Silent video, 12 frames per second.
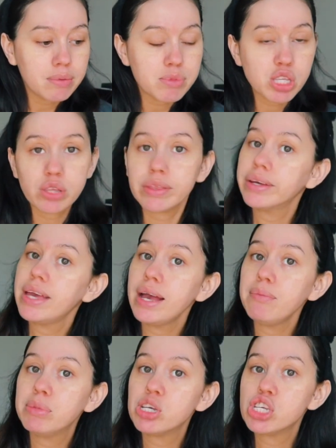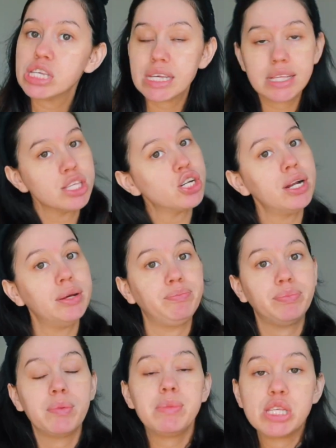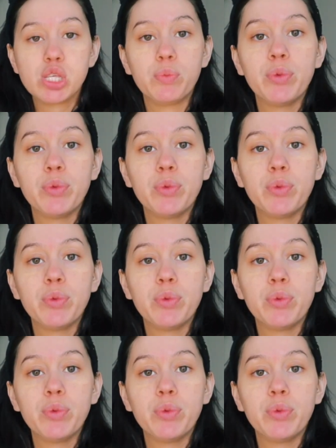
So then yeah, let's just get started. Let me zoom